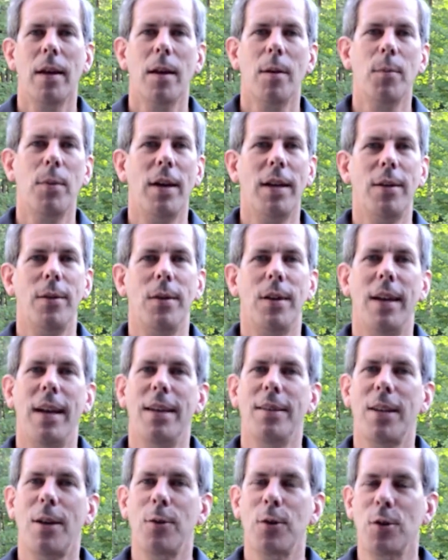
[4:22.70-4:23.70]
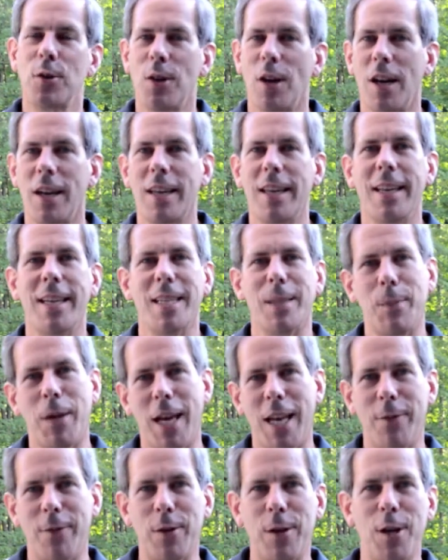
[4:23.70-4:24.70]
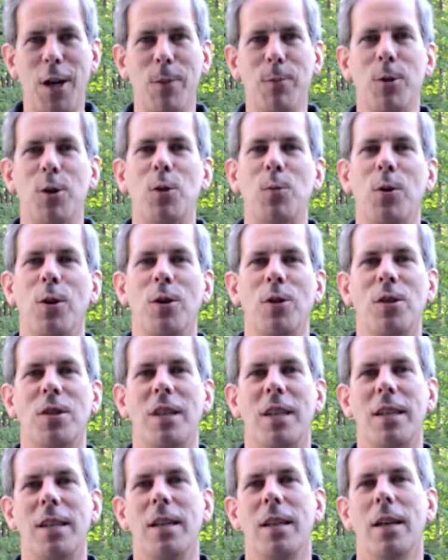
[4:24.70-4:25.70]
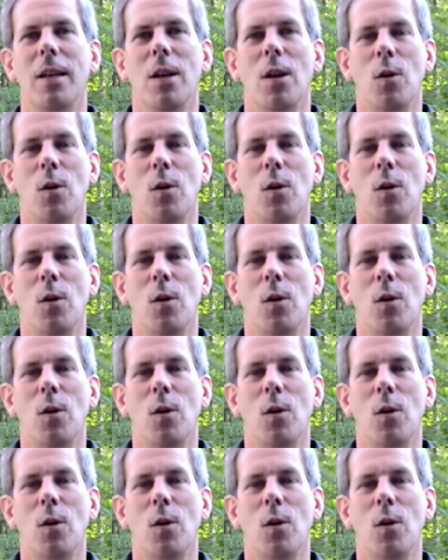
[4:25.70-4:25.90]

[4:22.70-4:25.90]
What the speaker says: But as I was talking, because I'm kind of a numbers person,